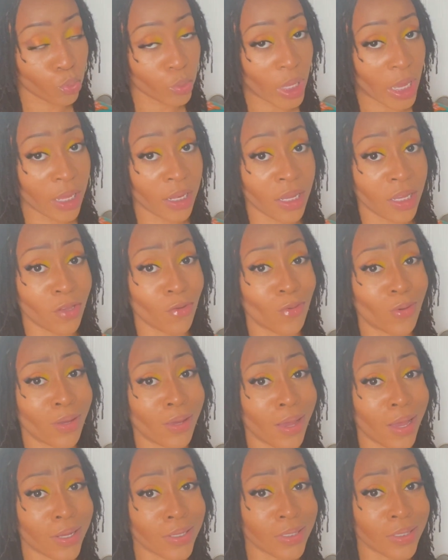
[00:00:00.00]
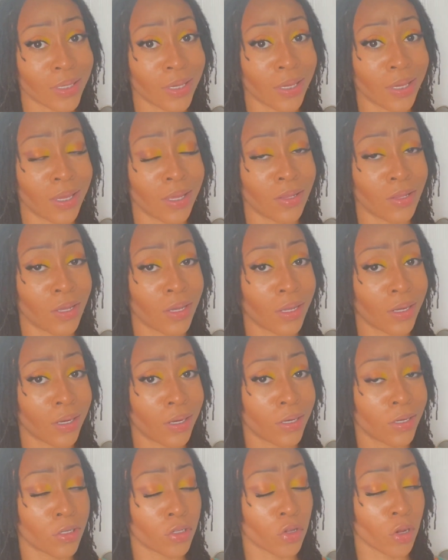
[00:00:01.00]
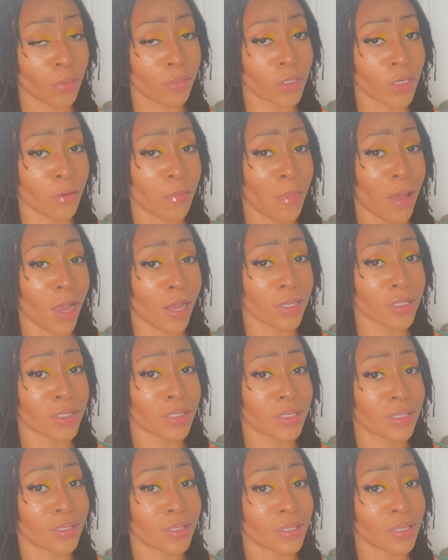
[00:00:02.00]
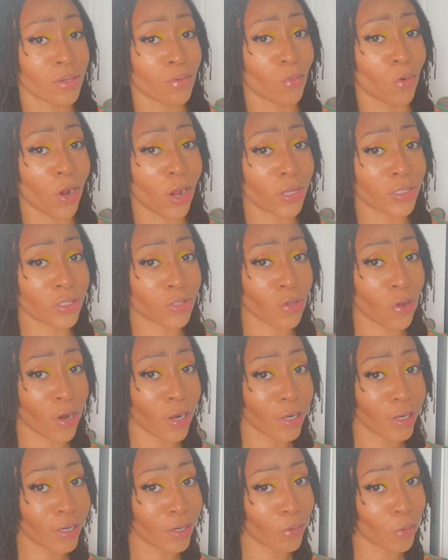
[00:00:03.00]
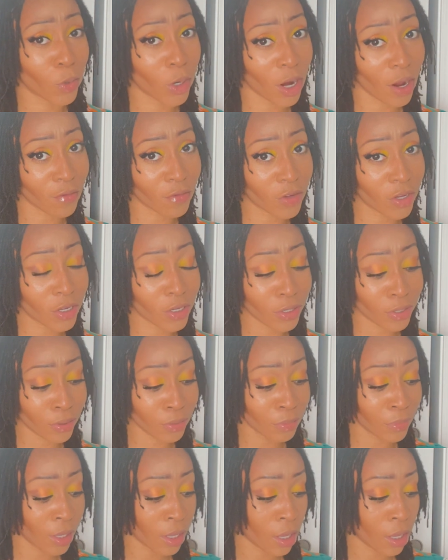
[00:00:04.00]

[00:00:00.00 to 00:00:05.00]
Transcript: And then you guys can look in the description box to see where I started and where I've come.